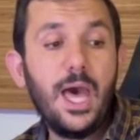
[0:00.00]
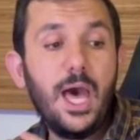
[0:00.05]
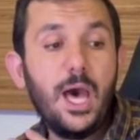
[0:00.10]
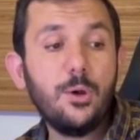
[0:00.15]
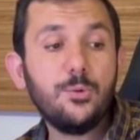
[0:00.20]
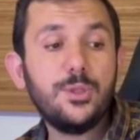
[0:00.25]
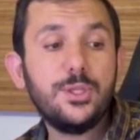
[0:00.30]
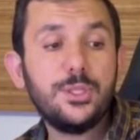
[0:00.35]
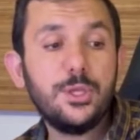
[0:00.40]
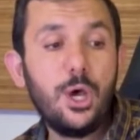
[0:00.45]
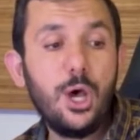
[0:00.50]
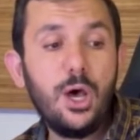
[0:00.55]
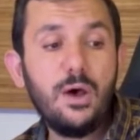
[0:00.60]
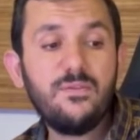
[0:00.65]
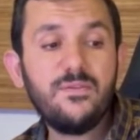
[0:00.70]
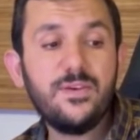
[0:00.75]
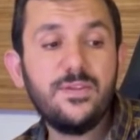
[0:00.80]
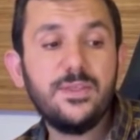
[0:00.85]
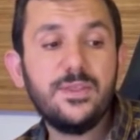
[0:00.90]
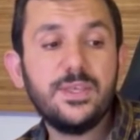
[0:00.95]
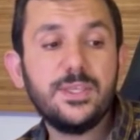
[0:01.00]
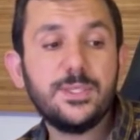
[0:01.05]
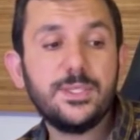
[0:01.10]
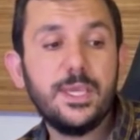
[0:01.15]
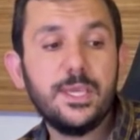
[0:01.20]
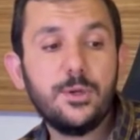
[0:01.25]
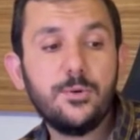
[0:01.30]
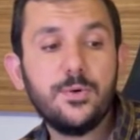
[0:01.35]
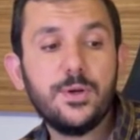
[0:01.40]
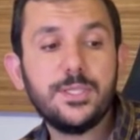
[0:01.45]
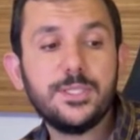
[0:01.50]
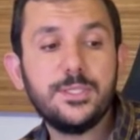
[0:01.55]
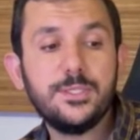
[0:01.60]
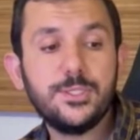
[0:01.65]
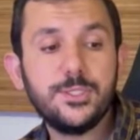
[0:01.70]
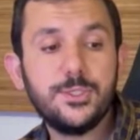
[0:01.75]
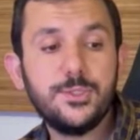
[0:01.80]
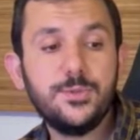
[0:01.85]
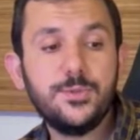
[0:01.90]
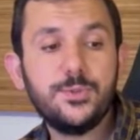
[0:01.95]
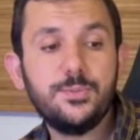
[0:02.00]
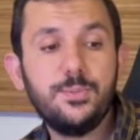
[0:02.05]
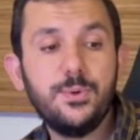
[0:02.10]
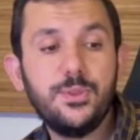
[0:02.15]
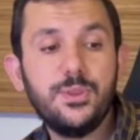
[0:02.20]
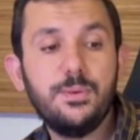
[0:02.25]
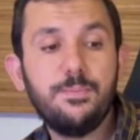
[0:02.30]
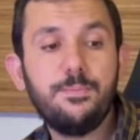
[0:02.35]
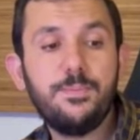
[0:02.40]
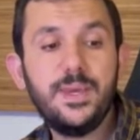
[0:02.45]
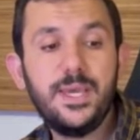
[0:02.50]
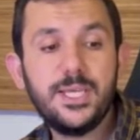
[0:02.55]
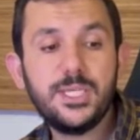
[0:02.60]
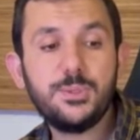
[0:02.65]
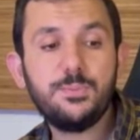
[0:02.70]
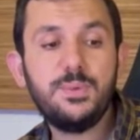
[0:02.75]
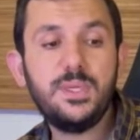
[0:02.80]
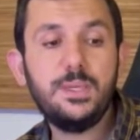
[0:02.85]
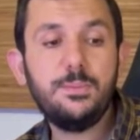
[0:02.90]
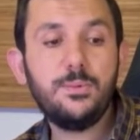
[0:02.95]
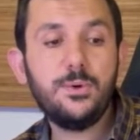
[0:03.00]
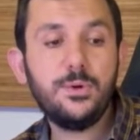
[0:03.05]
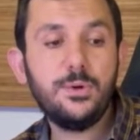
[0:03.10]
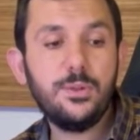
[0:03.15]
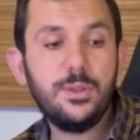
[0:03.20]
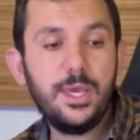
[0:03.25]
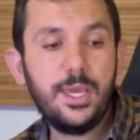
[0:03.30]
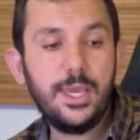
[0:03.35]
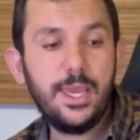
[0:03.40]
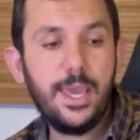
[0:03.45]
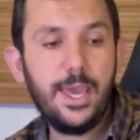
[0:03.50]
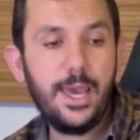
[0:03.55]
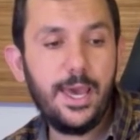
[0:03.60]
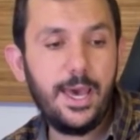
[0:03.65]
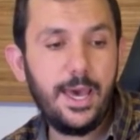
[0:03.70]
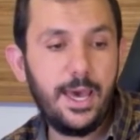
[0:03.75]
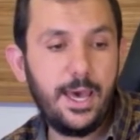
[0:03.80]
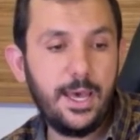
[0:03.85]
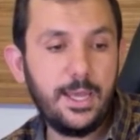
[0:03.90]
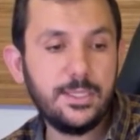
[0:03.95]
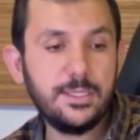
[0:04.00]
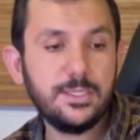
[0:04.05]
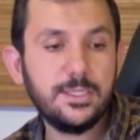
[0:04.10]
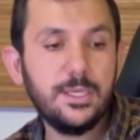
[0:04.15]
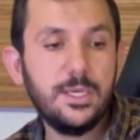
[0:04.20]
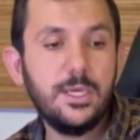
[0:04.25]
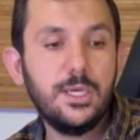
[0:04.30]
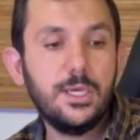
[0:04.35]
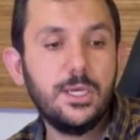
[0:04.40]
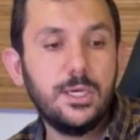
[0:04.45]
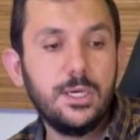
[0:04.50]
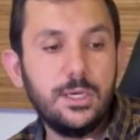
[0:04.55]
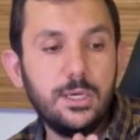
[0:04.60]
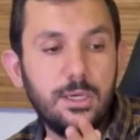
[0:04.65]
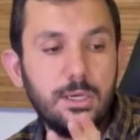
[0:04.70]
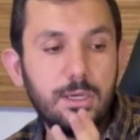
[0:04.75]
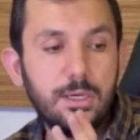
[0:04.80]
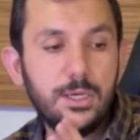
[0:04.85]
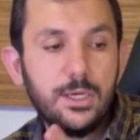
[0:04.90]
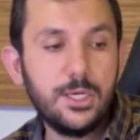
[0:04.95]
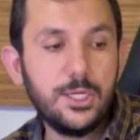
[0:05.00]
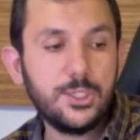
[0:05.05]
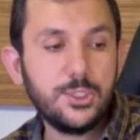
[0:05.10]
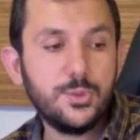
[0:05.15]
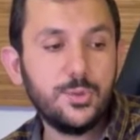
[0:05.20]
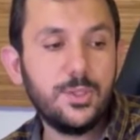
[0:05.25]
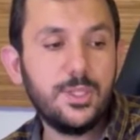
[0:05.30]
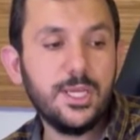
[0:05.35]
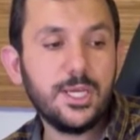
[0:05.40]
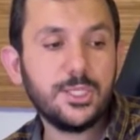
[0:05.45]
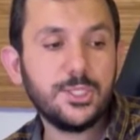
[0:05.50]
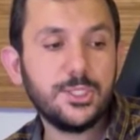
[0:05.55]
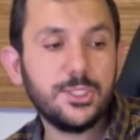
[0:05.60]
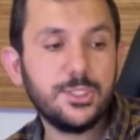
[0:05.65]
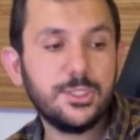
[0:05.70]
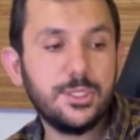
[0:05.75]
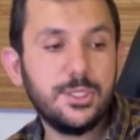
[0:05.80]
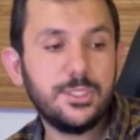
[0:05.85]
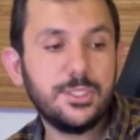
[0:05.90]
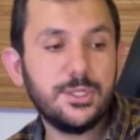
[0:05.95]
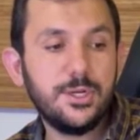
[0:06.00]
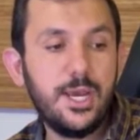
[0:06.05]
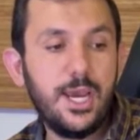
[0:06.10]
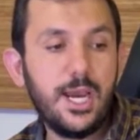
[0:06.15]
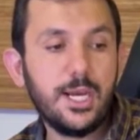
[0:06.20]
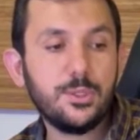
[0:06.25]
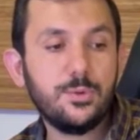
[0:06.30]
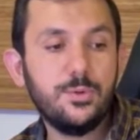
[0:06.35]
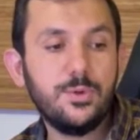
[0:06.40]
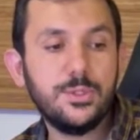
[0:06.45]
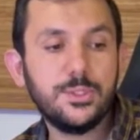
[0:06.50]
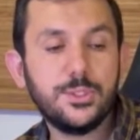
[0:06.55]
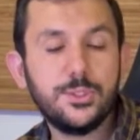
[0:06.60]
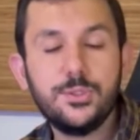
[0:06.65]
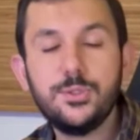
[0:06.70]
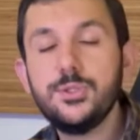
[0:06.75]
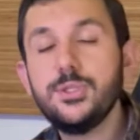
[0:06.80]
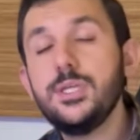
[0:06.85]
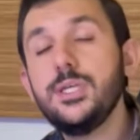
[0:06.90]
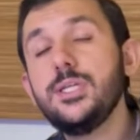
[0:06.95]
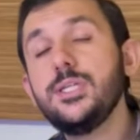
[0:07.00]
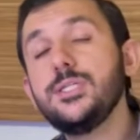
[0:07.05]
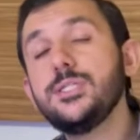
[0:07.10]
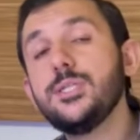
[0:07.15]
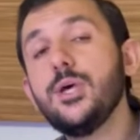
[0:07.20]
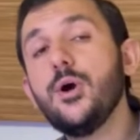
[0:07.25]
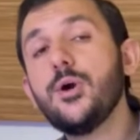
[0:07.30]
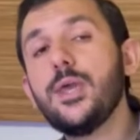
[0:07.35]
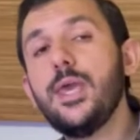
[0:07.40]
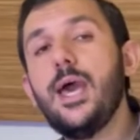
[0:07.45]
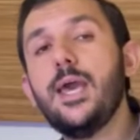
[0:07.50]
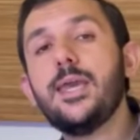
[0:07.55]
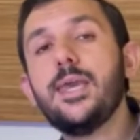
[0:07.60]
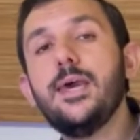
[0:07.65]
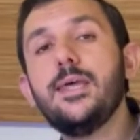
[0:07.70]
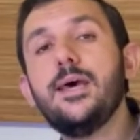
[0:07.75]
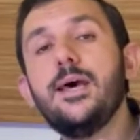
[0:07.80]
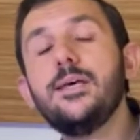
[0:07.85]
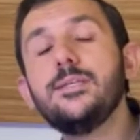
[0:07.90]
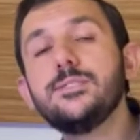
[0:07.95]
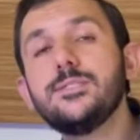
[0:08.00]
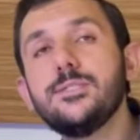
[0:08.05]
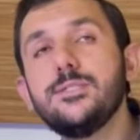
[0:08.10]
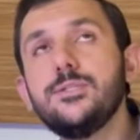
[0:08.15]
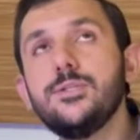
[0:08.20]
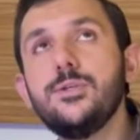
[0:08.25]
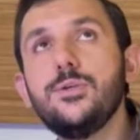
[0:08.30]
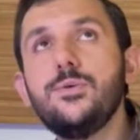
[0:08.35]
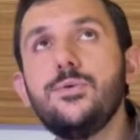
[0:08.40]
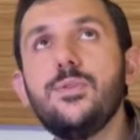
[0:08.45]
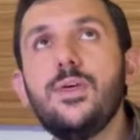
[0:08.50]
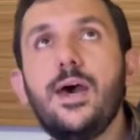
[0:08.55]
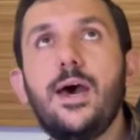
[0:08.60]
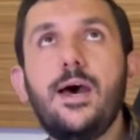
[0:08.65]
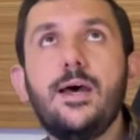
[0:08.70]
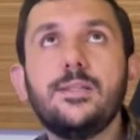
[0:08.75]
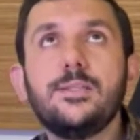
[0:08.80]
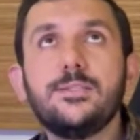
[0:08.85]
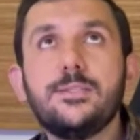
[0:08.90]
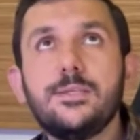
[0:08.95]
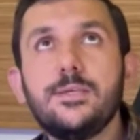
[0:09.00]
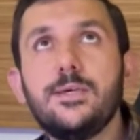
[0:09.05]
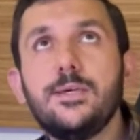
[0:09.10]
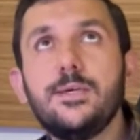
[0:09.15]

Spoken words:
how did often the Zigurat Institute put the best people they had to lecture, interact with students? Okay, I can answer you that